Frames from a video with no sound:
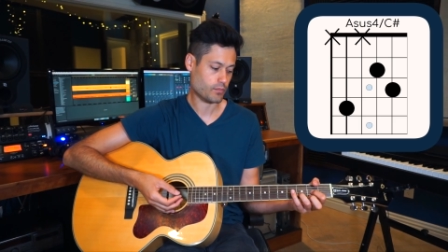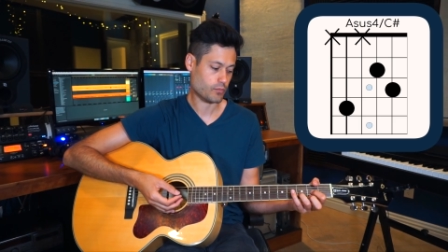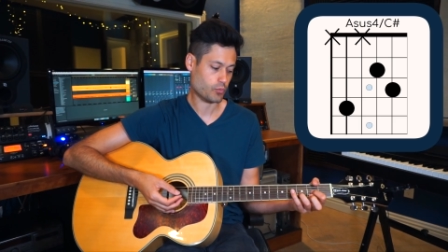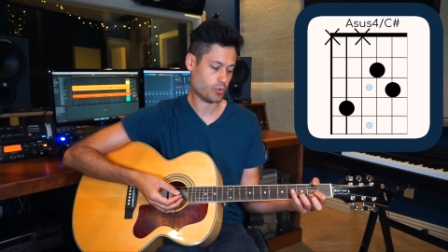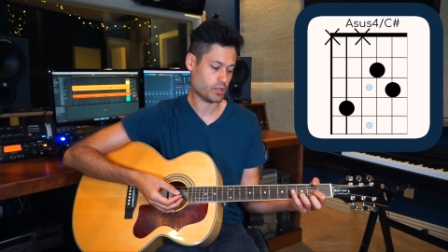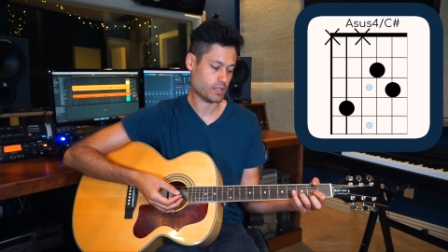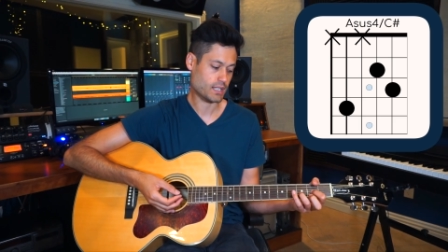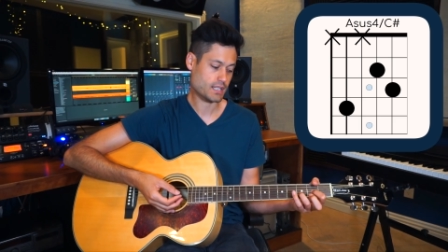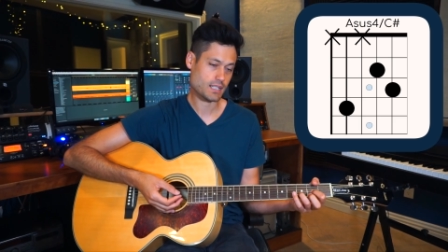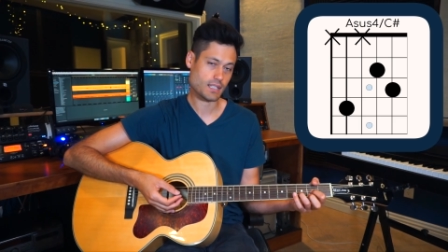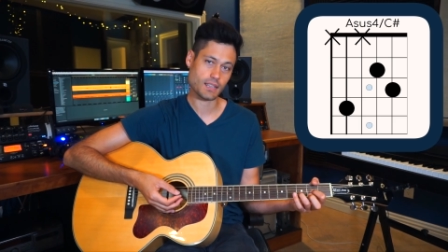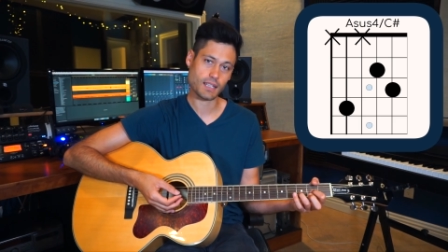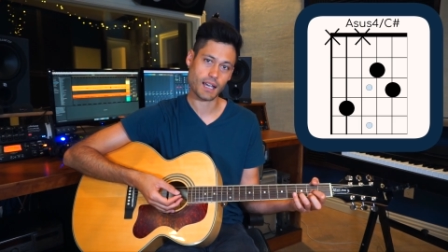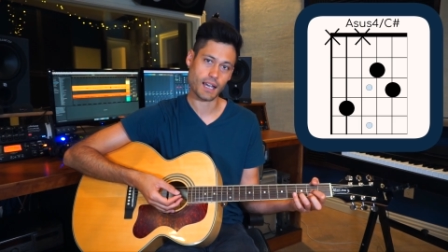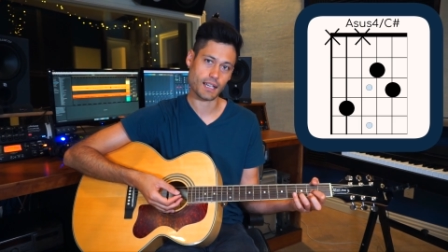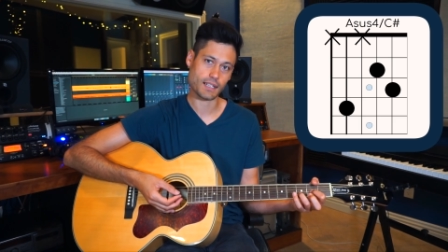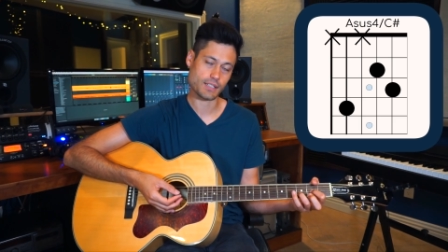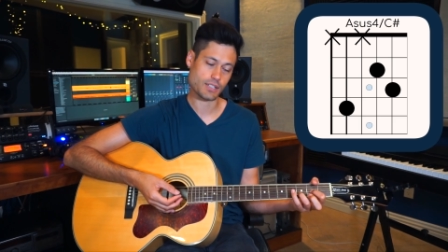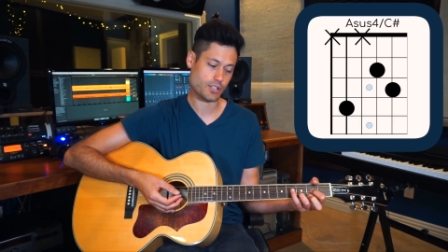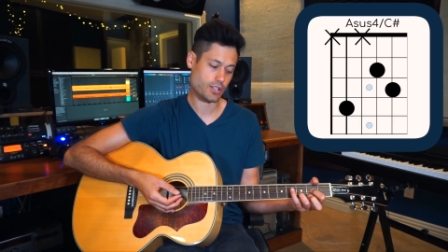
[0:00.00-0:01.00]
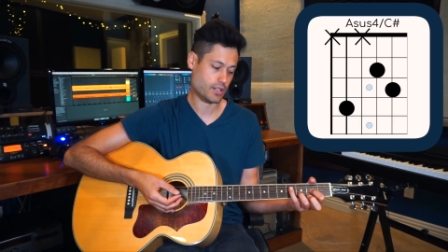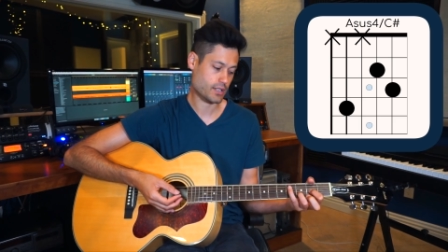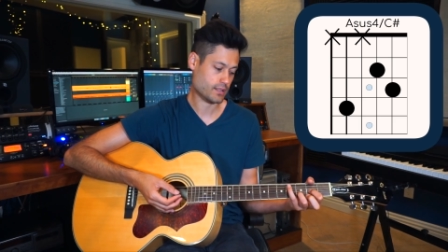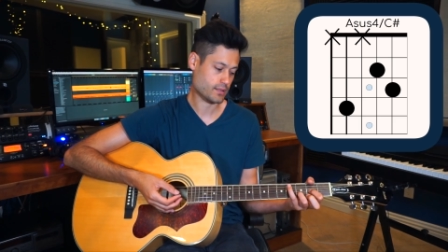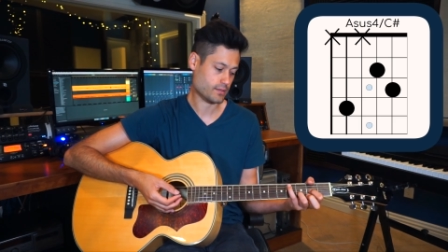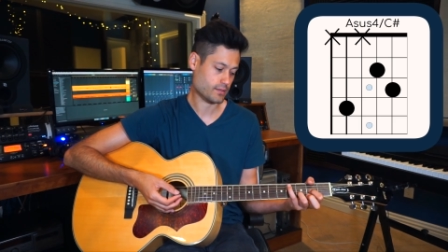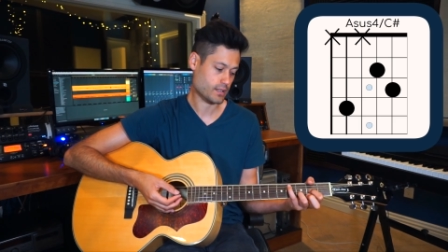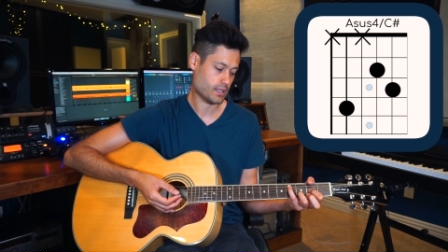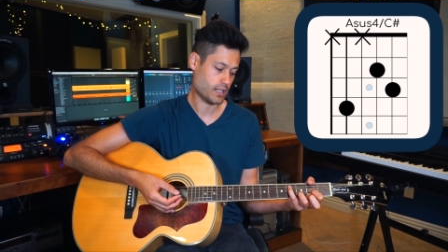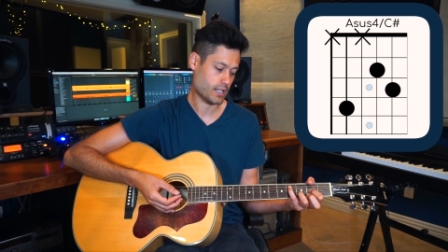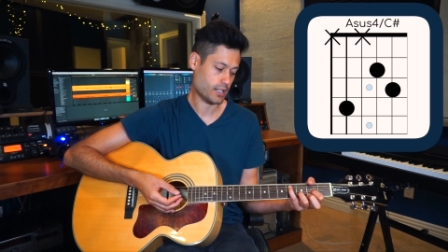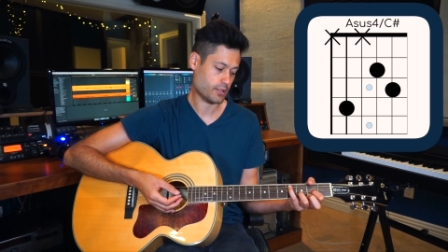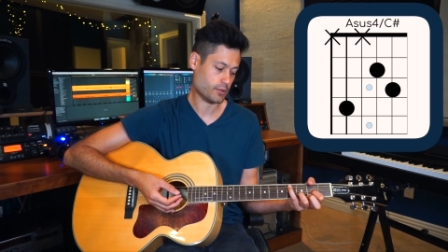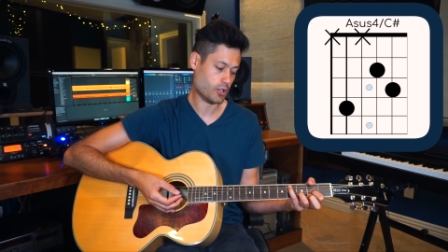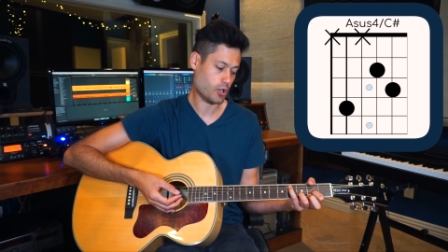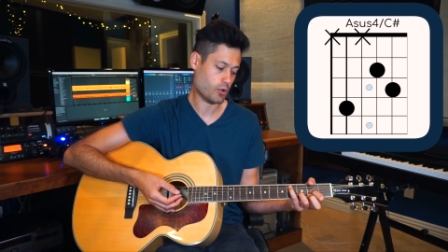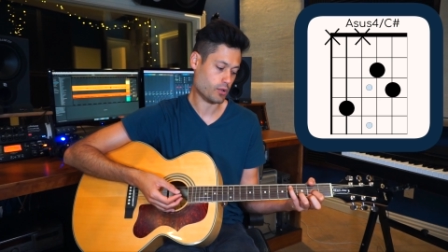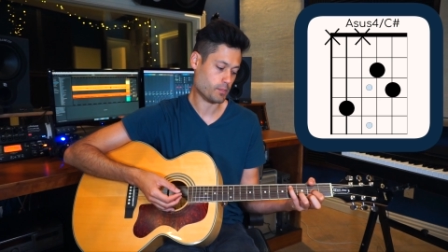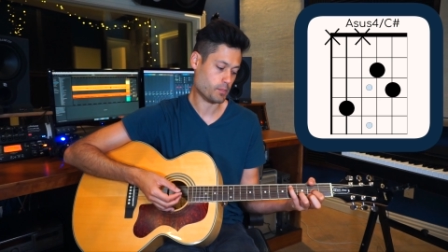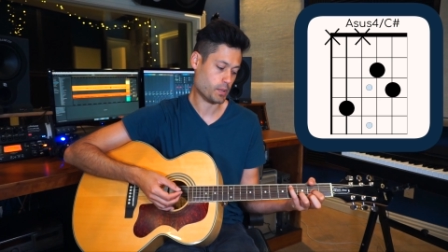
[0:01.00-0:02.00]
releasing the high string and
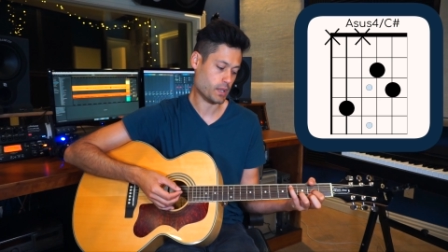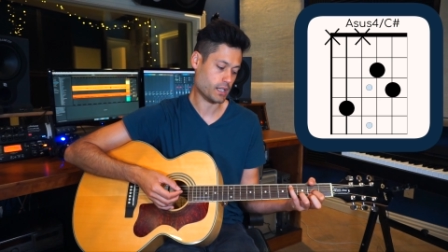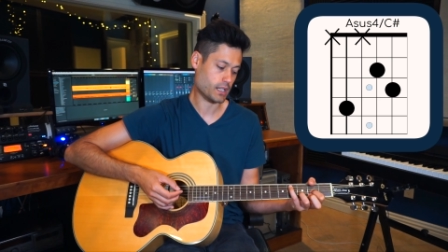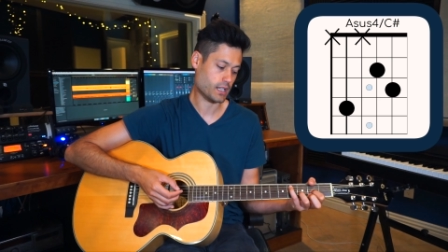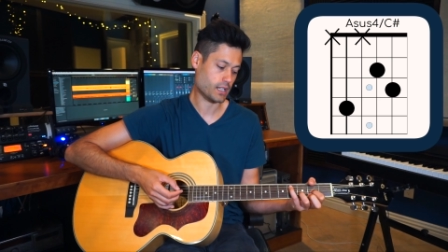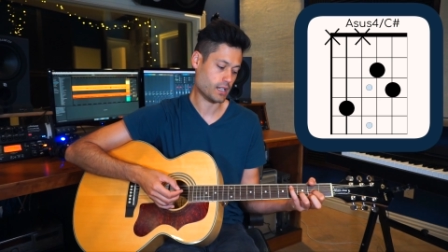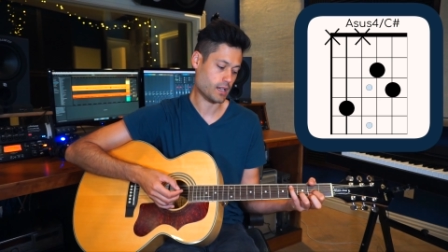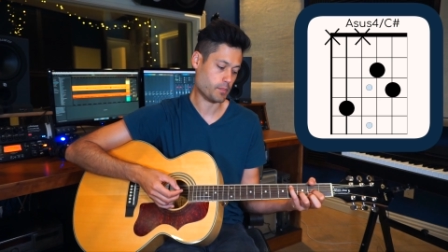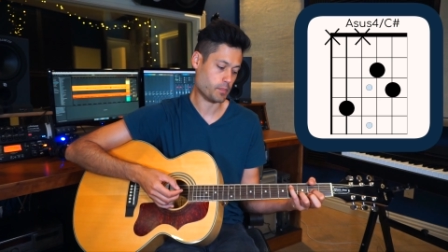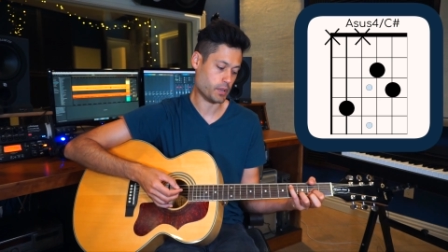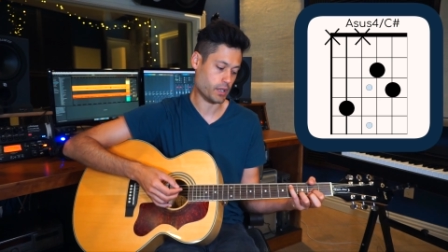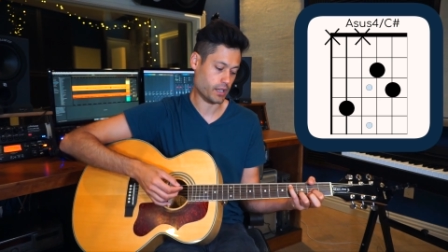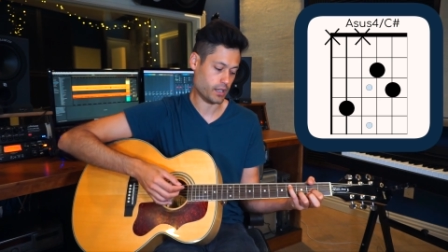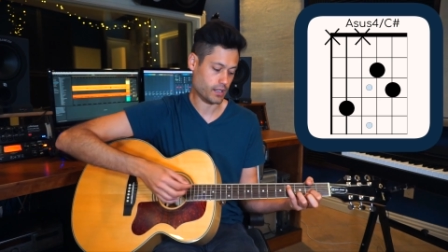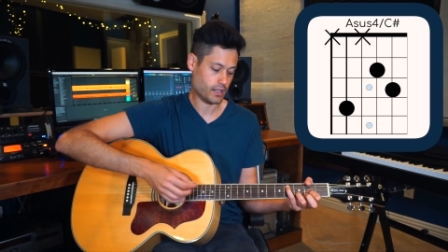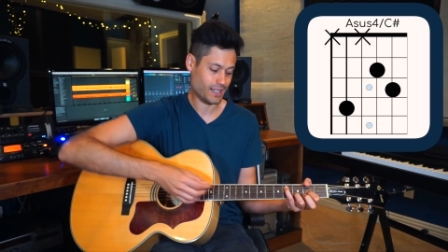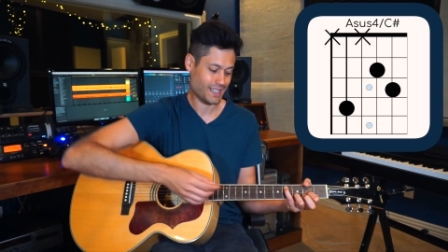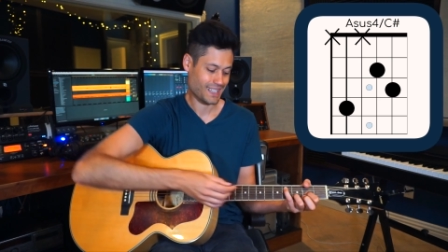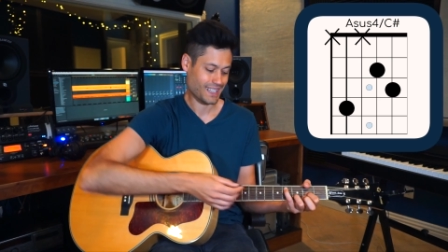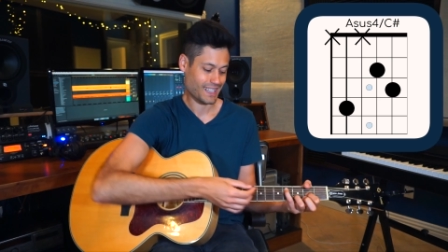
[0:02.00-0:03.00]
going pinky up here,